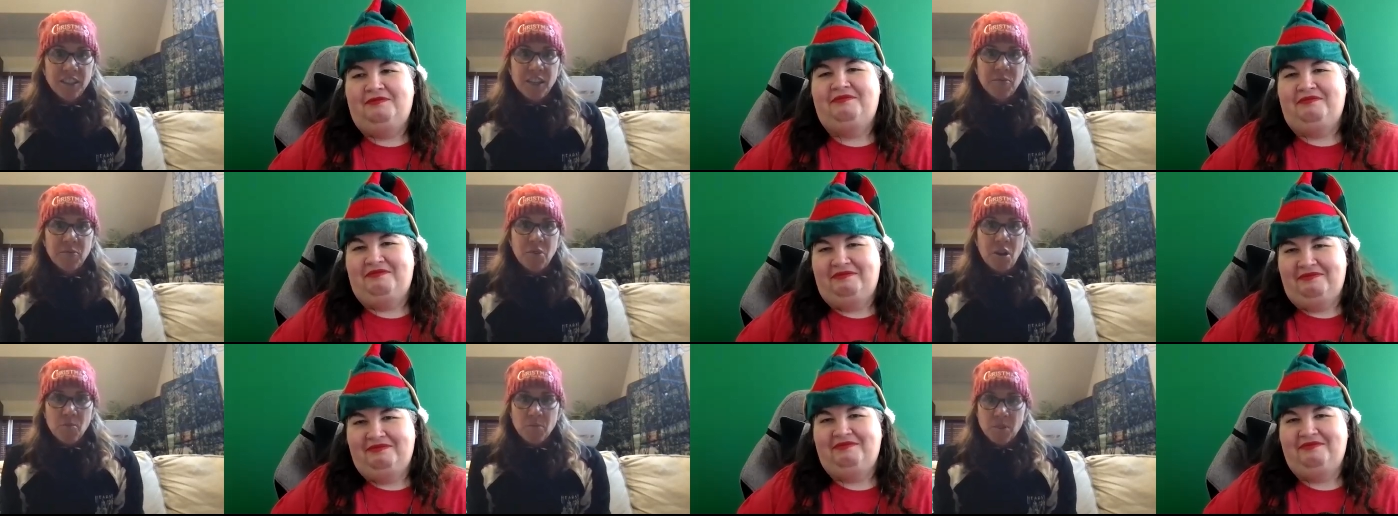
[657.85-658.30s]

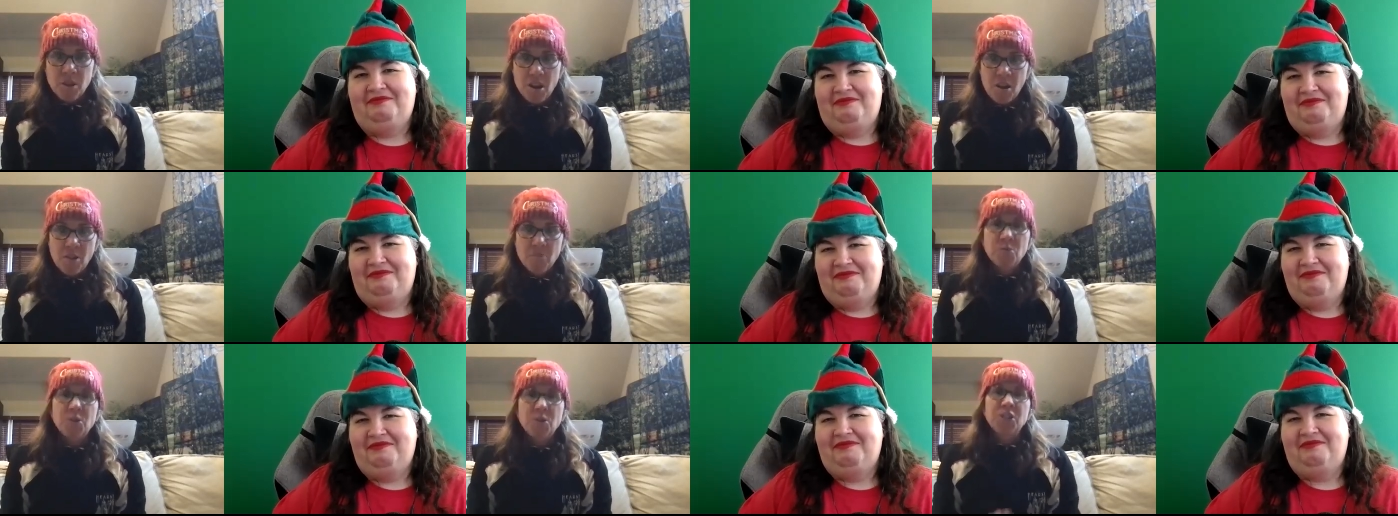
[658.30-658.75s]
Speaker 1: holiday
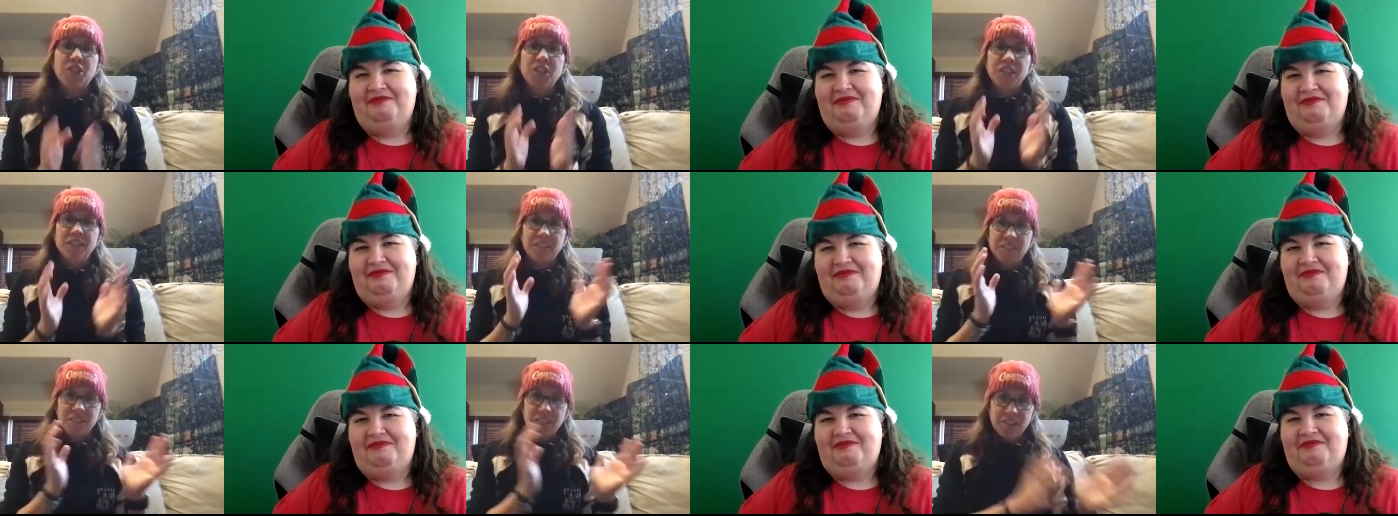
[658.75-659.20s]
rom com,
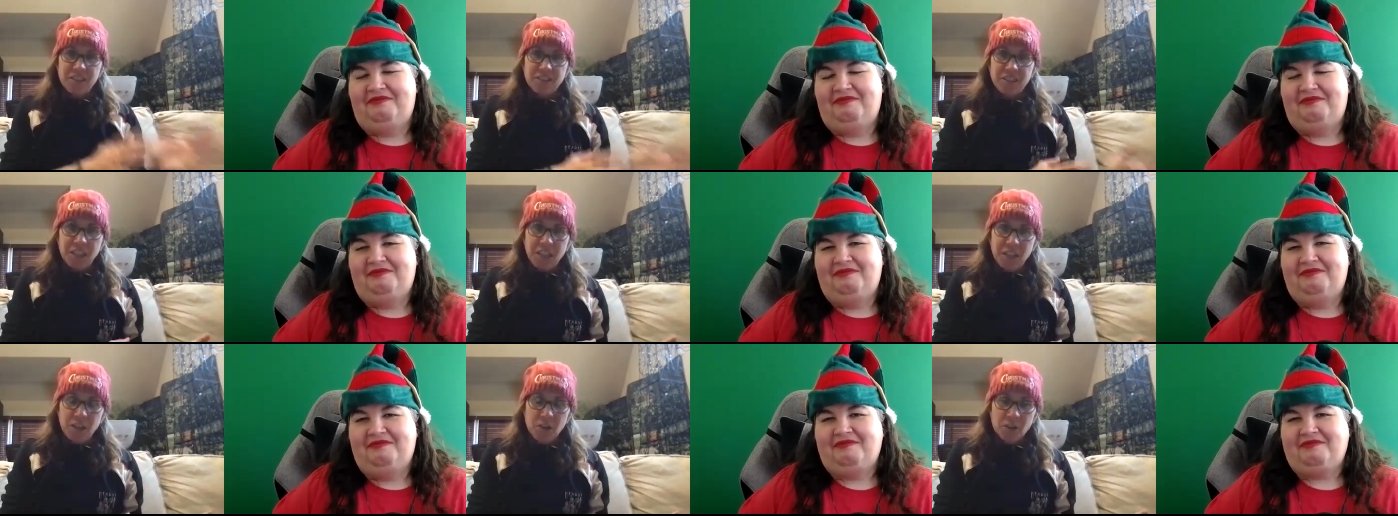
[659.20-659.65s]
which
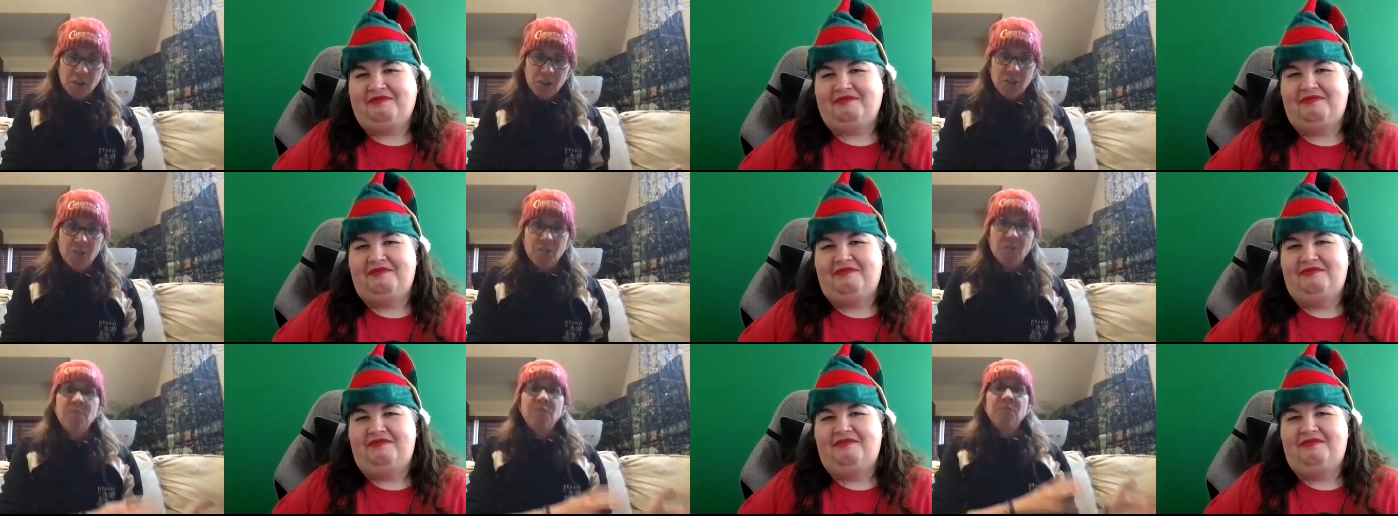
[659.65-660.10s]
is city
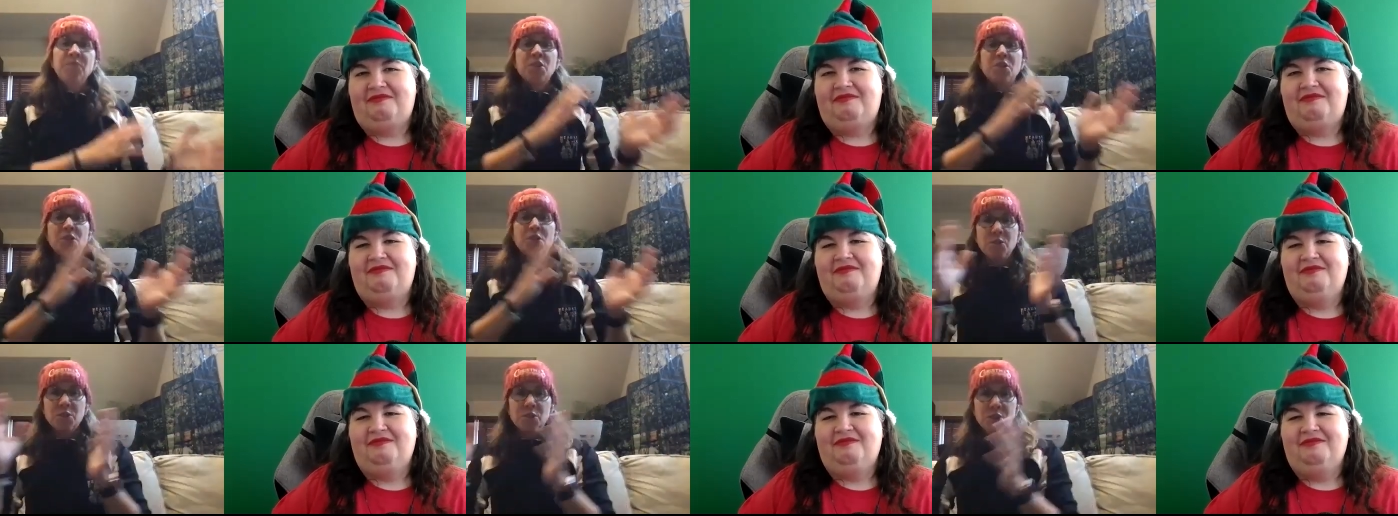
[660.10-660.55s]

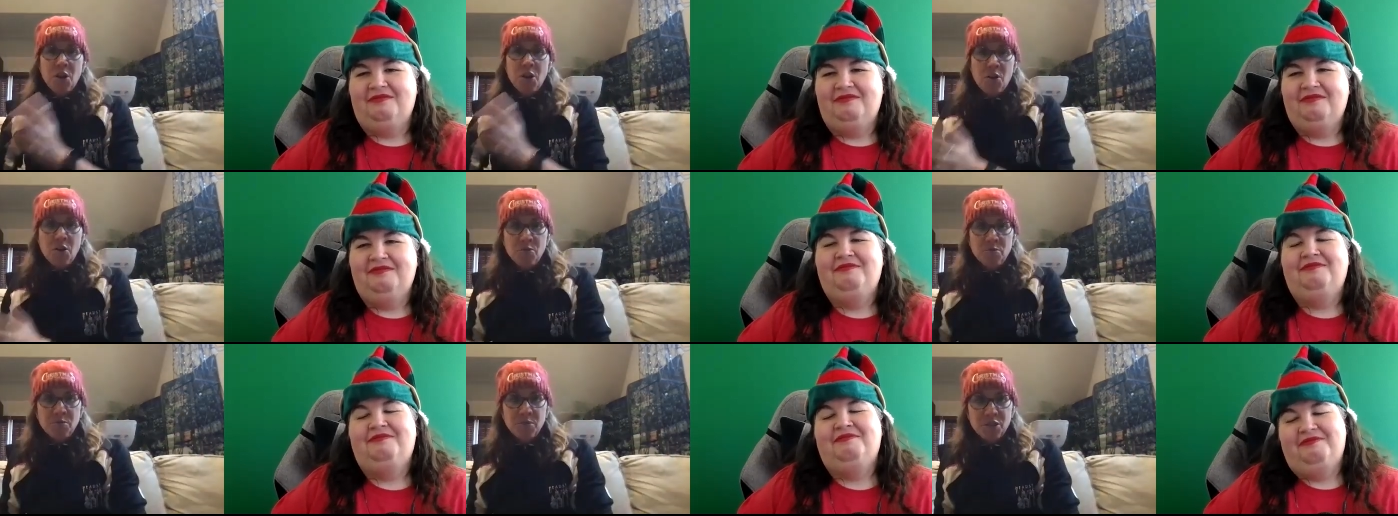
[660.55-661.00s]
girl
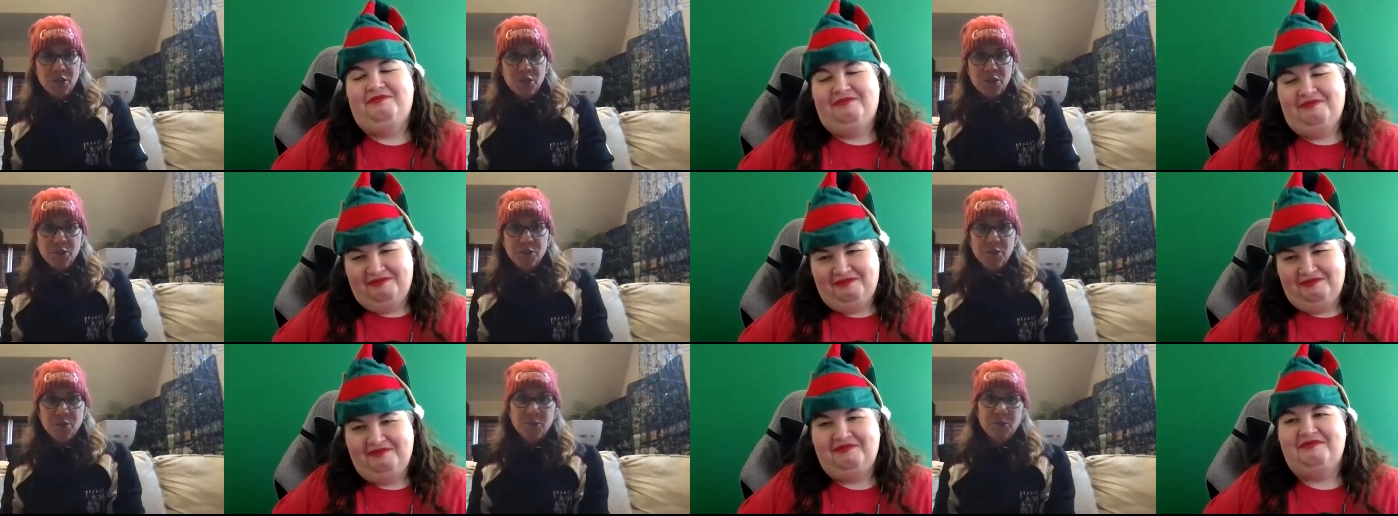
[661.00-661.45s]
goes
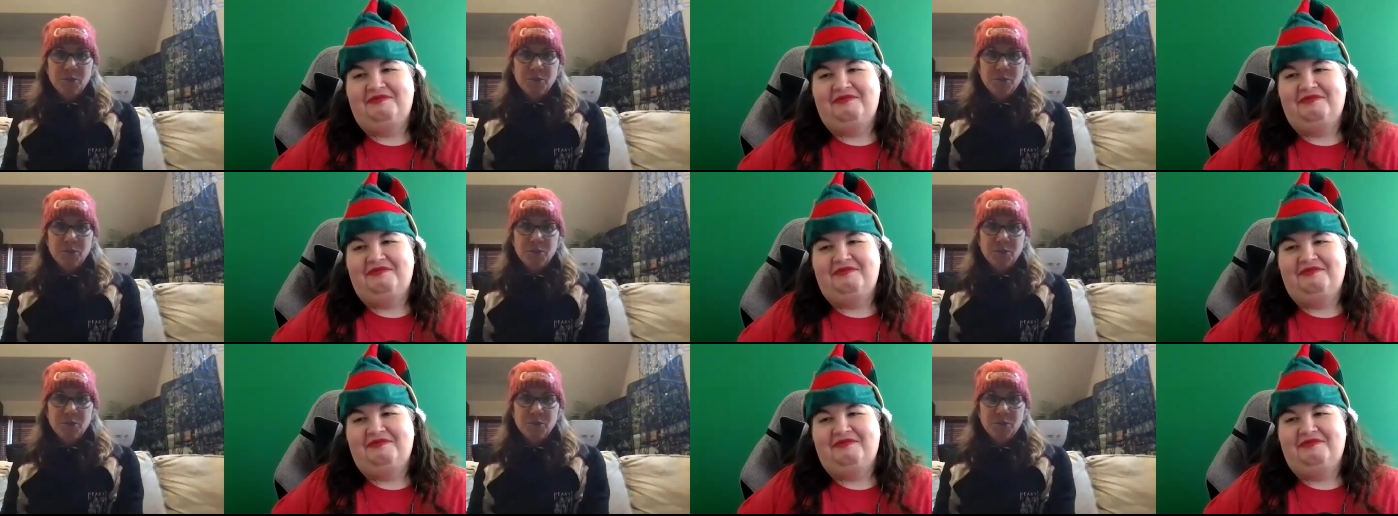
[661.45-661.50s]
home